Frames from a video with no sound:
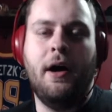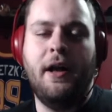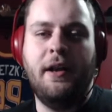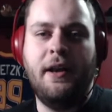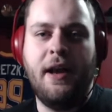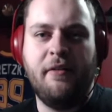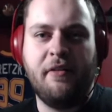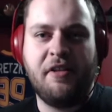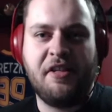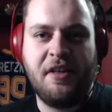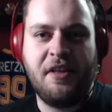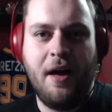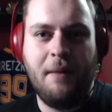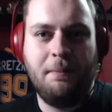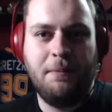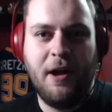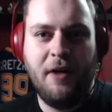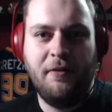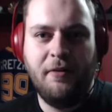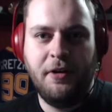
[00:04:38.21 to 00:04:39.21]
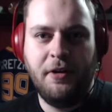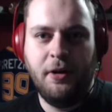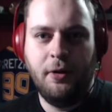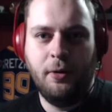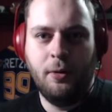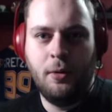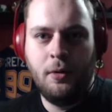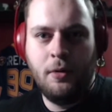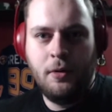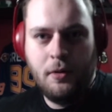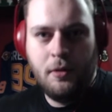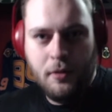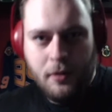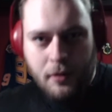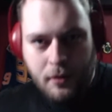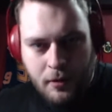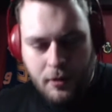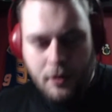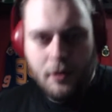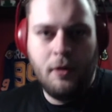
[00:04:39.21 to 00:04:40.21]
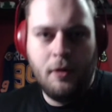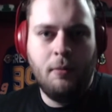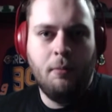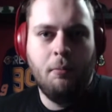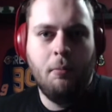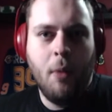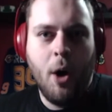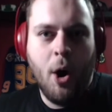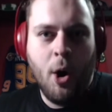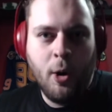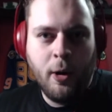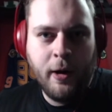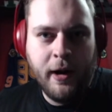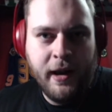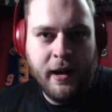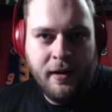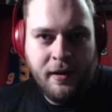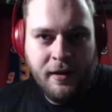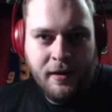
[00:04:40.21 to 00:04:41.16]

ain't never stopped loving you, Maury.